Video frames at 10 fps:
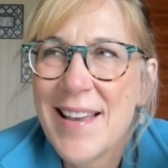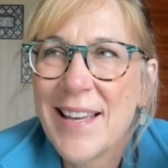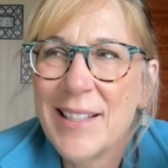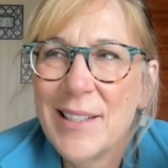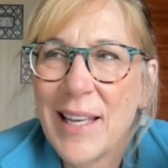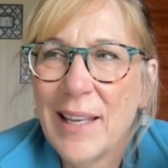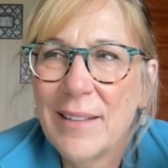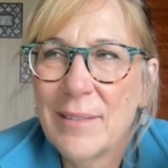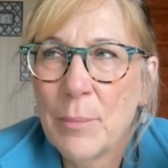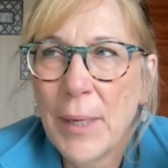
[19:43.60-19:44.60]
is that
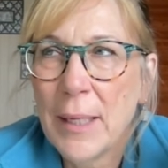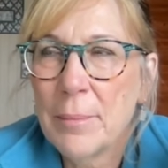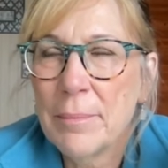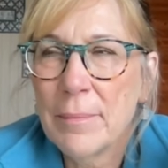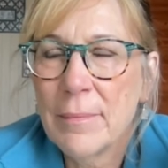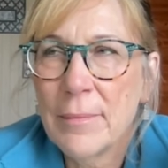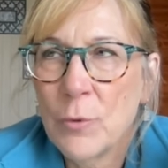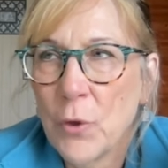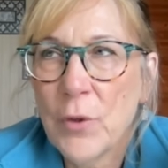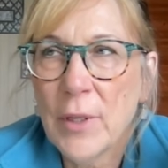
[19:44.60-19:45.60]
the bottom,
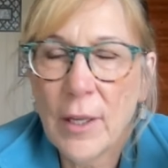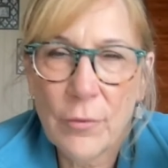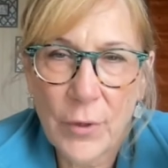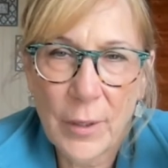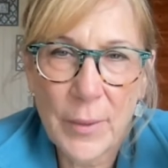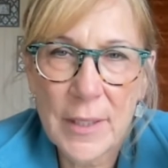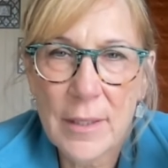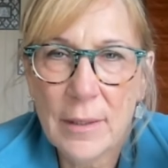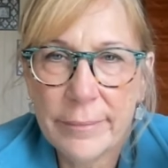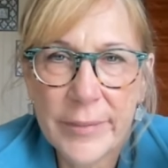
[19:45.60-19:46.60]
Northern California wants
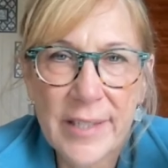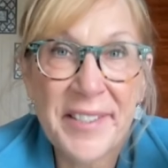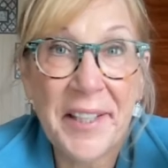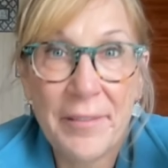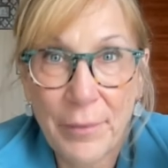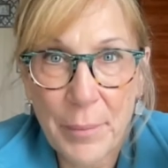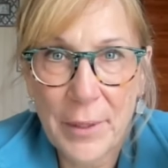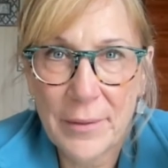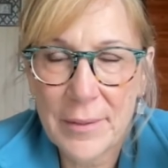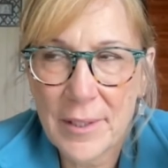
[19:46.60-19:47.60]
to secede from
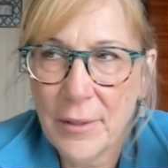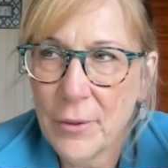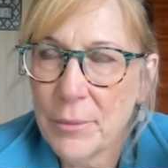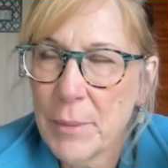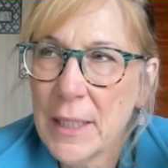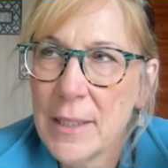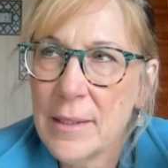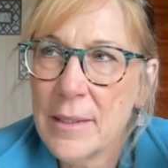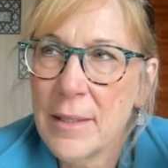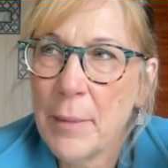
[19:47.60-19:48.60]
the Southern
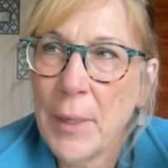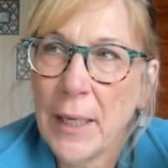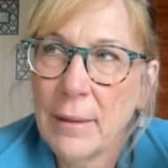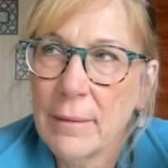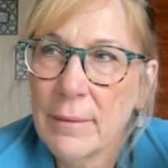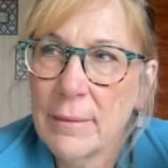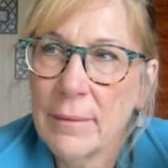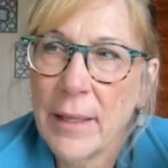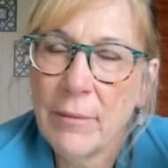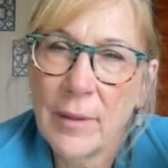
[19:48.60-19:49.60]
because they make,
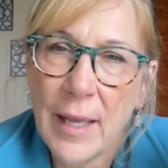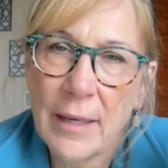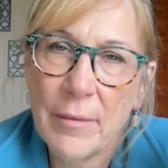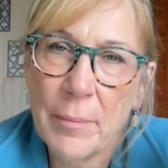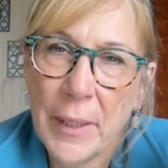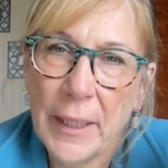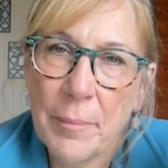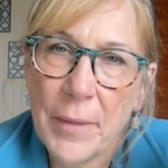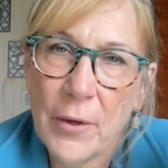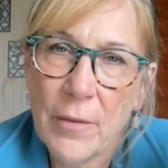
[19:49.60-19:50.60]
they have a lot of the money
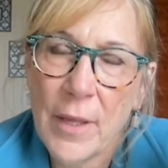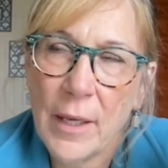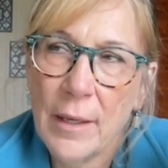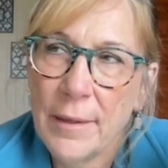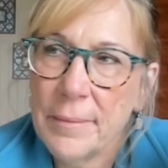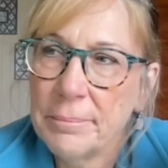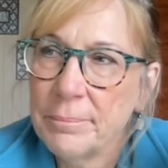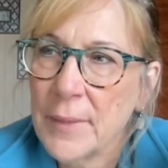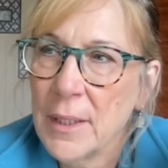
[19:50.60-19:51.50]
up there, the um,